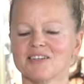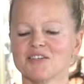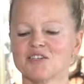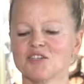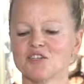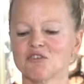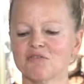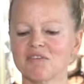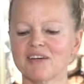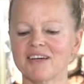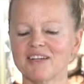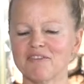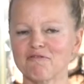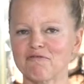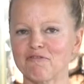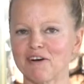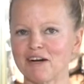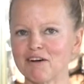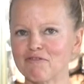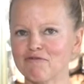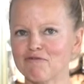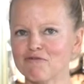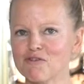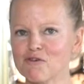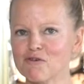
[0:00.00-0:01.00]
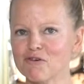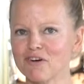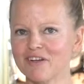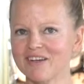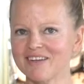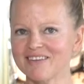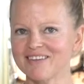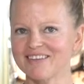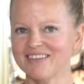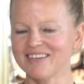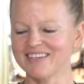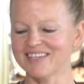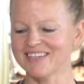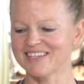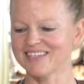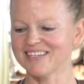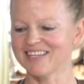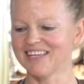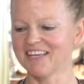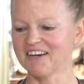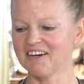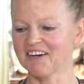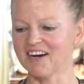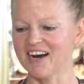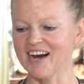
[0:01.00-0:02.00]
So we had fun rolling
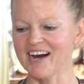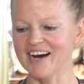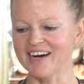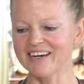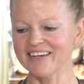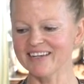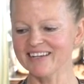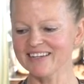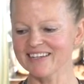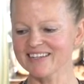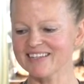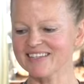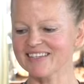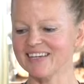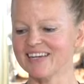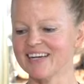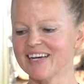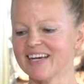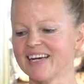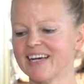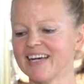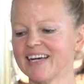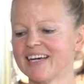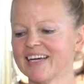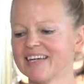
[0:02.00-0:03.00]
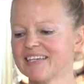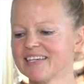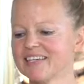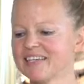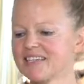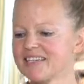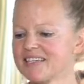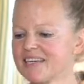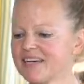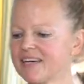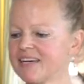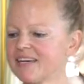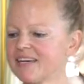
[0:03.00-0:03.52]
these little guys, and